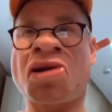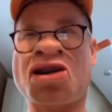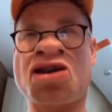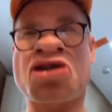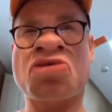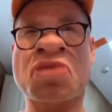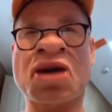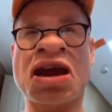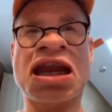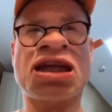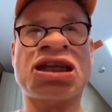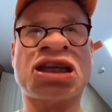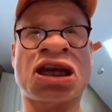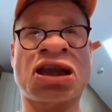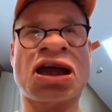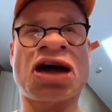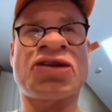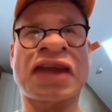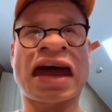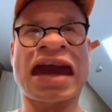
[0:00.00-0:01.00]
What do you mean
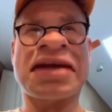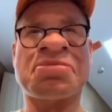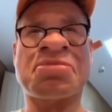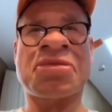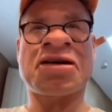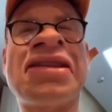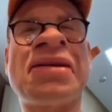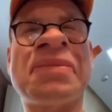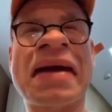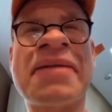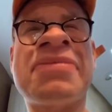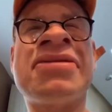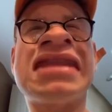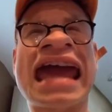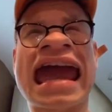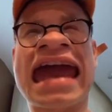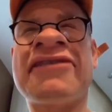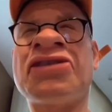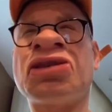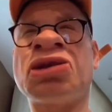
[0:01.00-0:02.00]
it's a not name? The baby
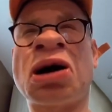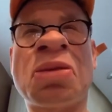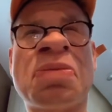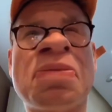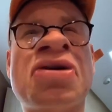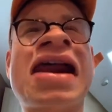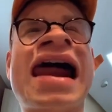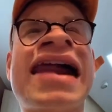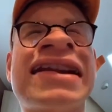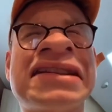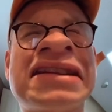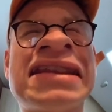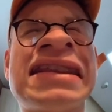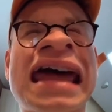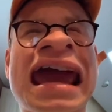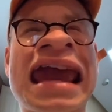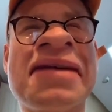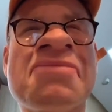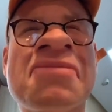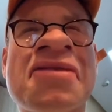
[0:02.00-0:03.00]
they have a number under the
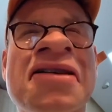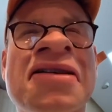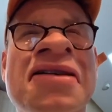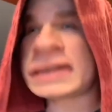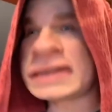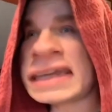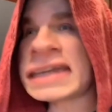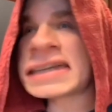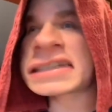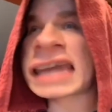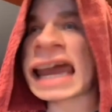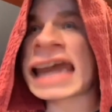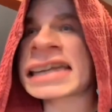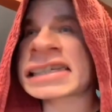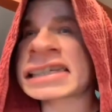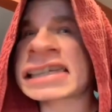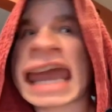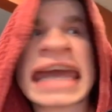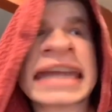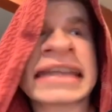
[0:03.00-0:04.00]
name? This I
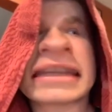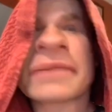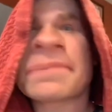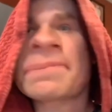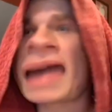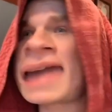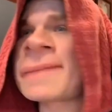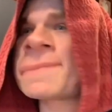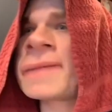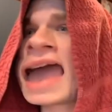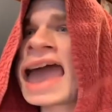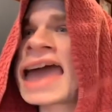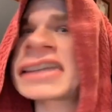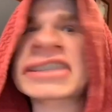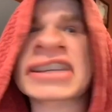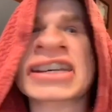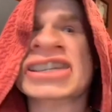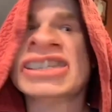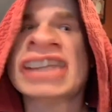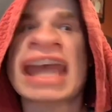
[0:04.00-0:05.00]
say, the baby
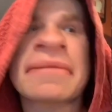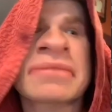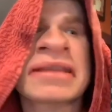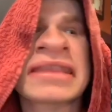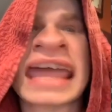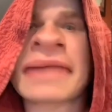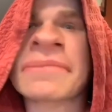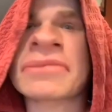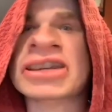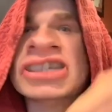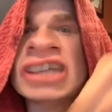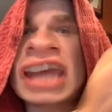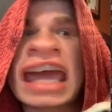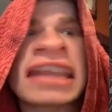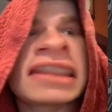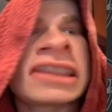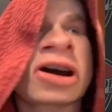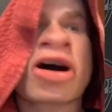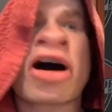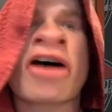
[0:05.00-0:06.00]
has the same name as
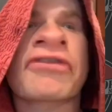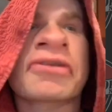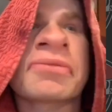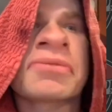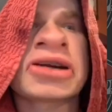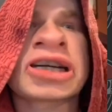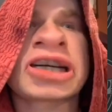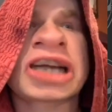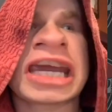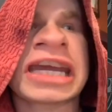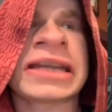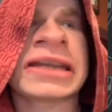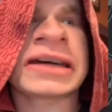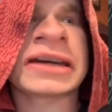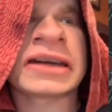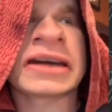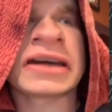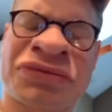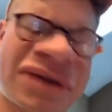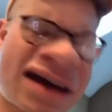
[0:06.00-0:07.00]
say the coffee
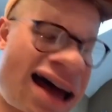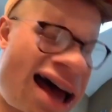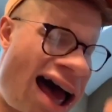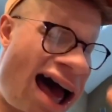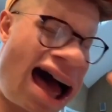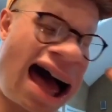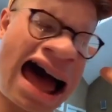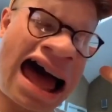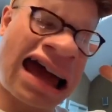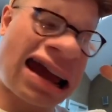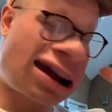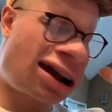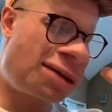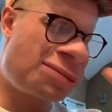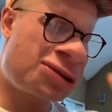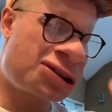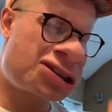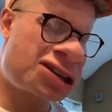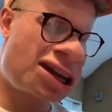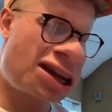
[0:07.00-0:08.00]
machine. Ah,
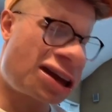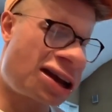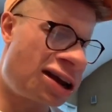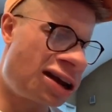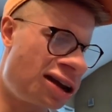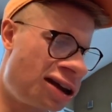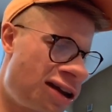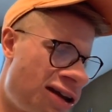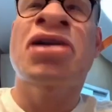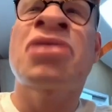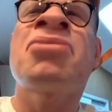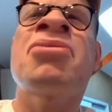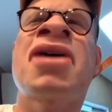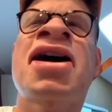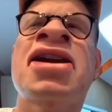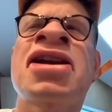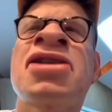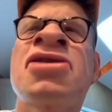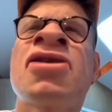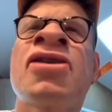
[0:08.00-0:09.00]
come sick.
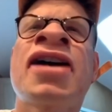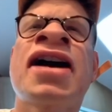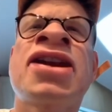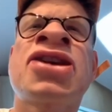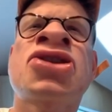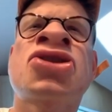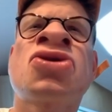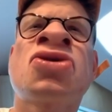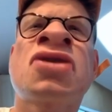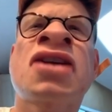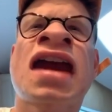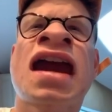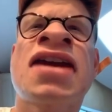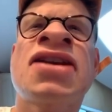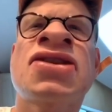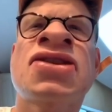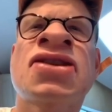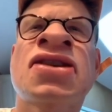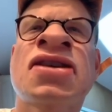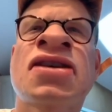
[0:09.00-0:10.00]
Mari, go get a
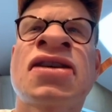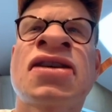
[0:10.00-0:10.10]
suitcase.